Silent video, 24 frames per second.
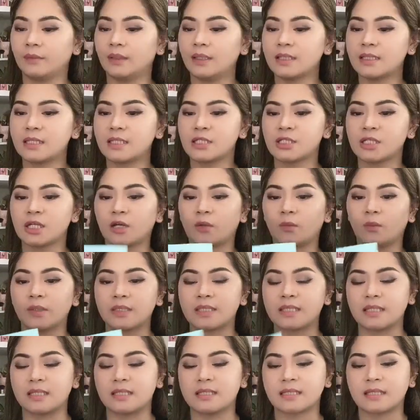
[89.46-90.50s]
Let's check
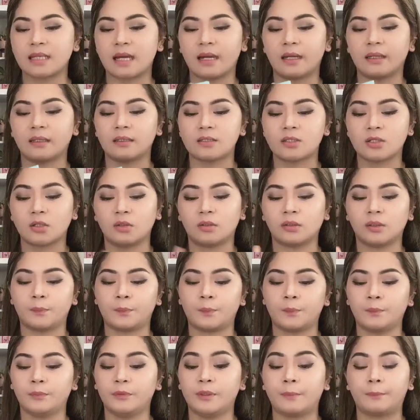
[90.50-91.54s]
what's inside. So
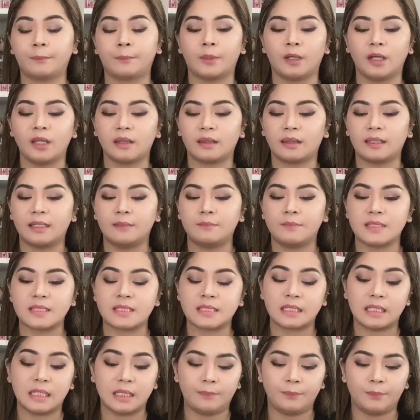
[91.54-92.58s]
the brand name is
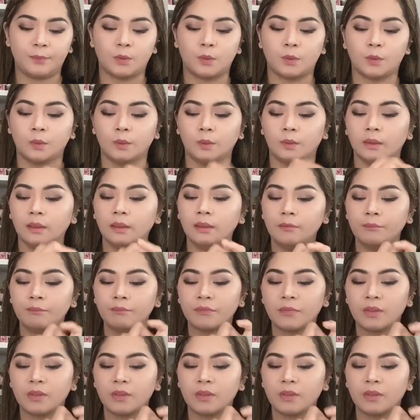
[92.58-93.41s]
Keep Cool,